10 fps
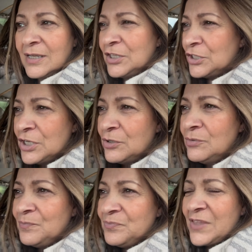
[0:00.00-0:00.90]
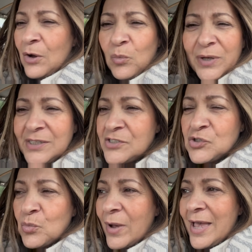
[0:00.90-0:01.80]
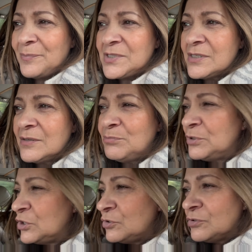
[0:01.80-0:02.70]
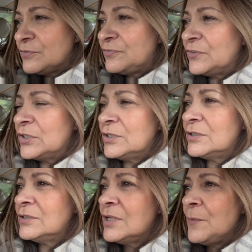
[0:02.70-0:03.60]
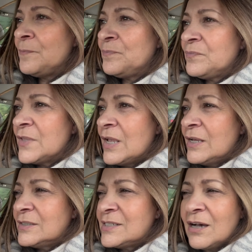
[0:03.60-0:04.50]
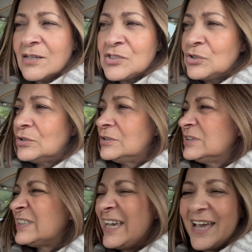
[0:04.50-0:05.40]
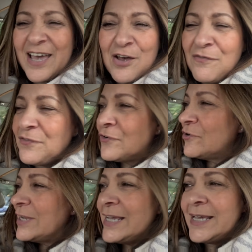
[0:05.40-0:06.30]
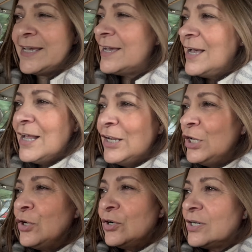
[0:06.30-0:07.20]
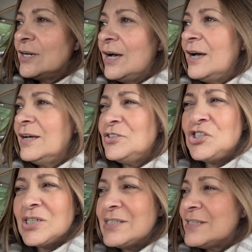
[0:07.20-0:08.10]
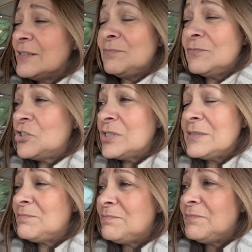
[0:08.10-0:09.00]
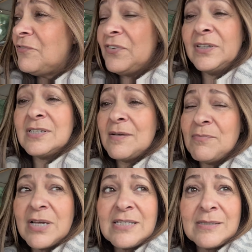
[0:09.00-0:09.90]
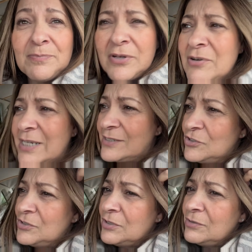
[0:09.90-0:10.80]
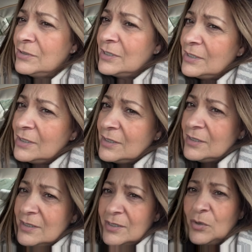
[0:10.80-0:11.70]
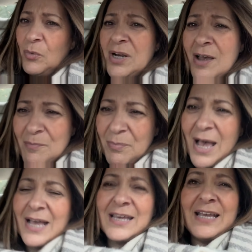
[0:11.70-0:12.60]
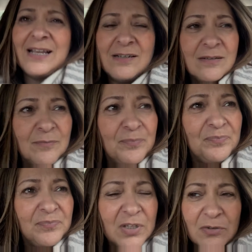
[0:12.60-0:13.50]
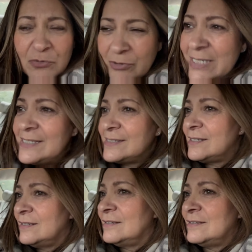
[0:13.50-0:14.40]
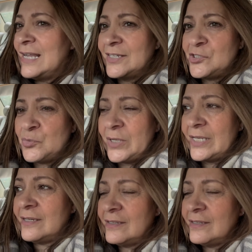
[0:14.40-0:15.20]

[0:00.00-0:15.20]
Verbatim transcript: You know, that windswept, beautiful, tousled, carefree look just, just fills up my spirit, you know? When I'm back in Reese next week,